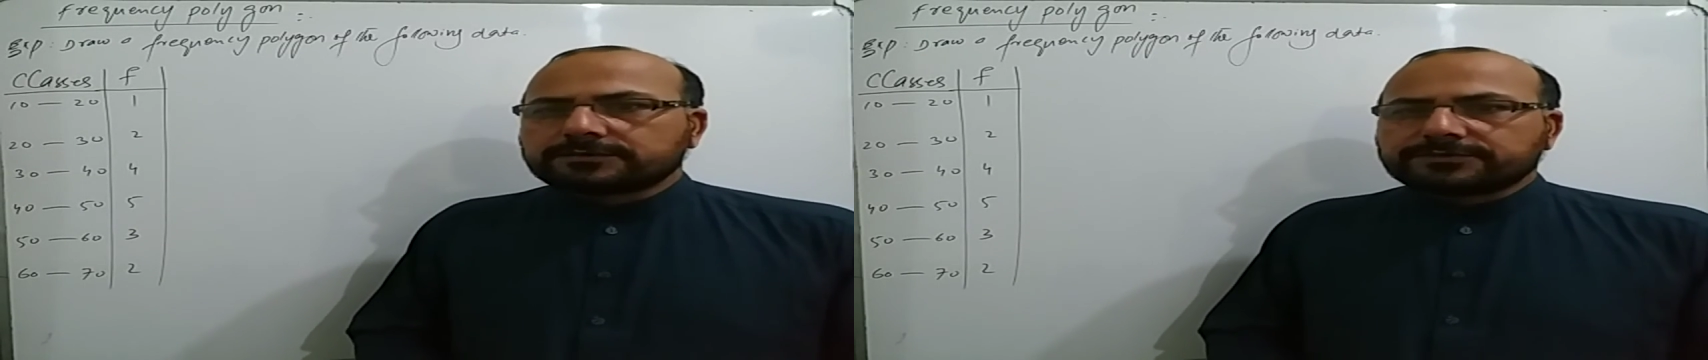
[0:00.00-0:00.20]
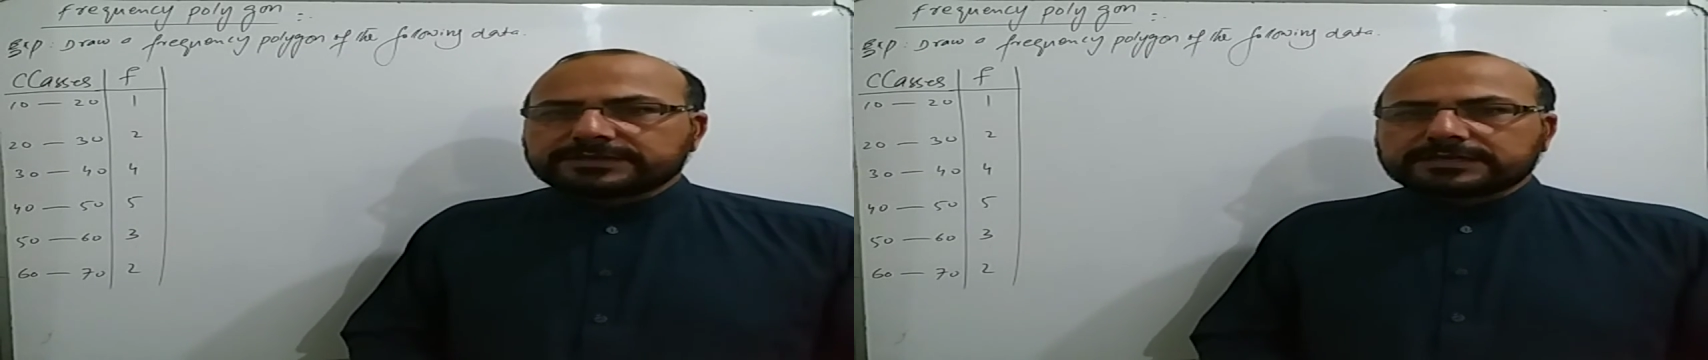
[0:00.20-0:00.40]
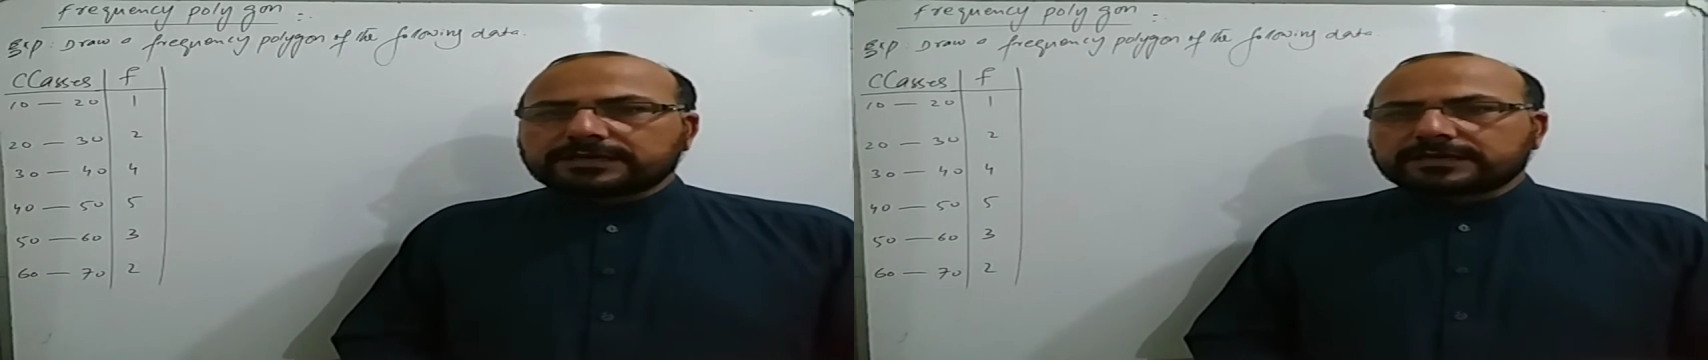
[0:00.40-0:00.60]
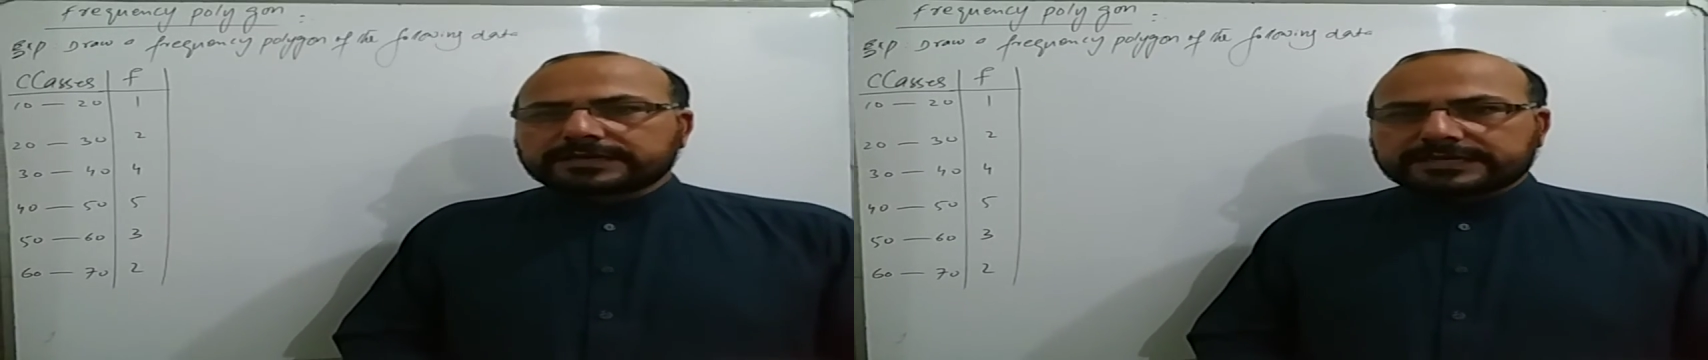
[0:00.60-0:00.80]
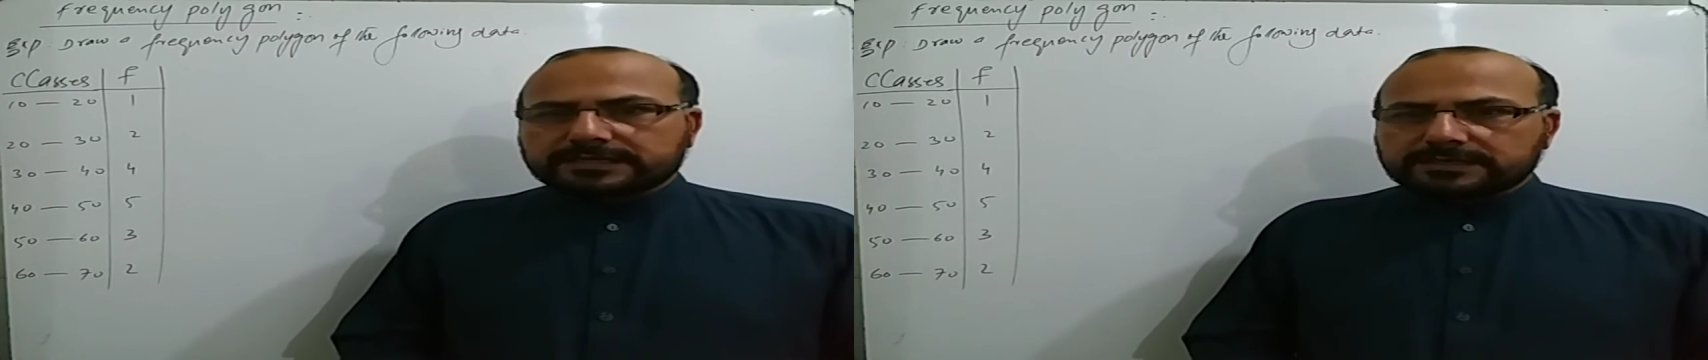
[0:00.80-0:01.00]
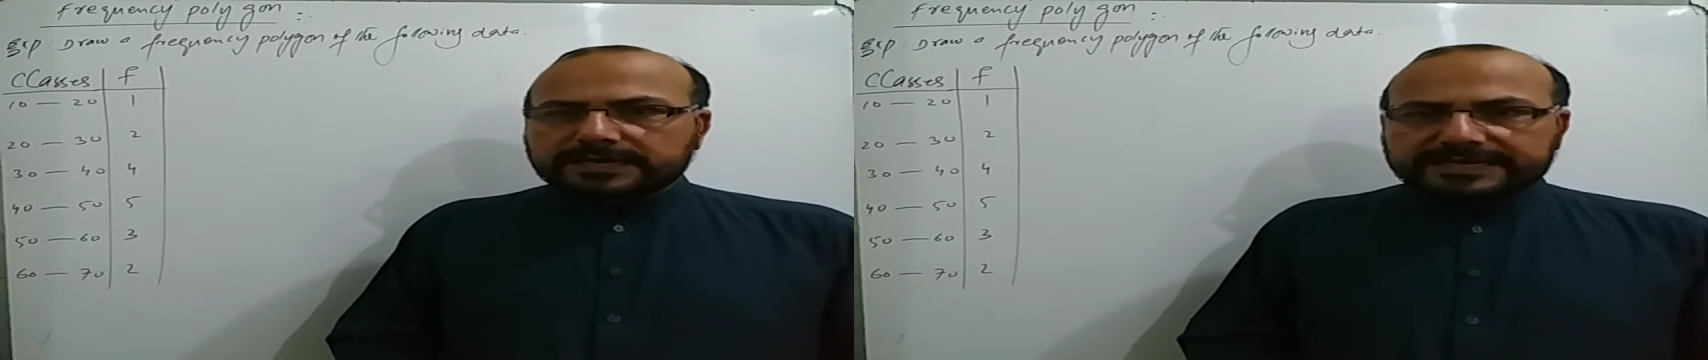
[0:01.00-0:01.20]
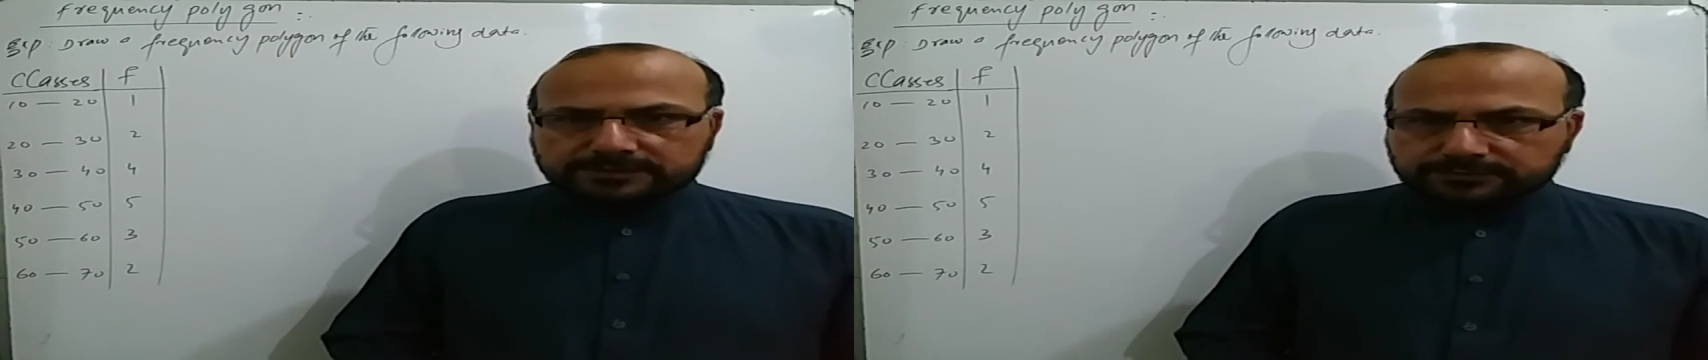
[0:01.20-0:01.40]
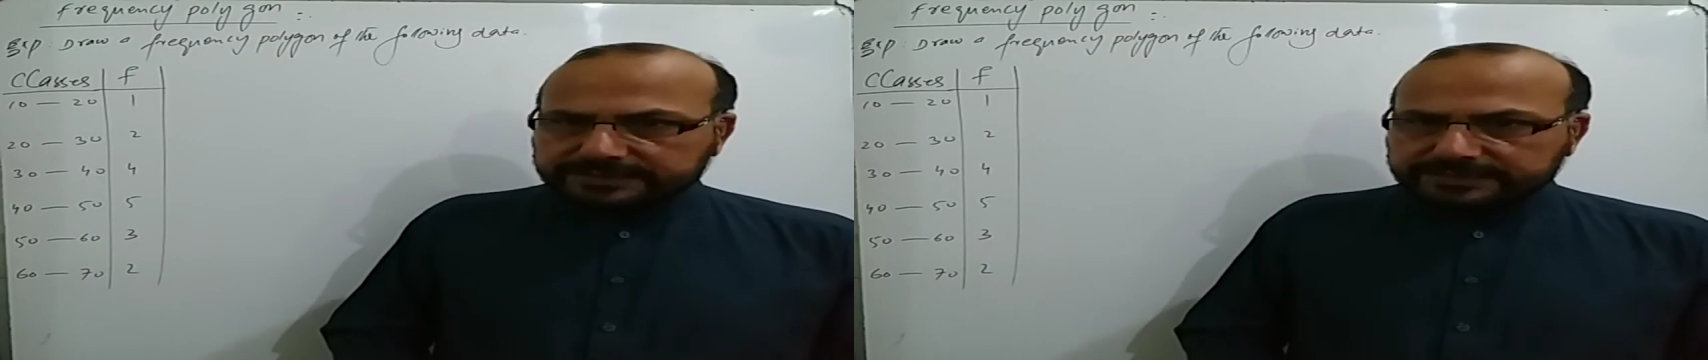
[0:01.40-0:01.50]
we are in ninth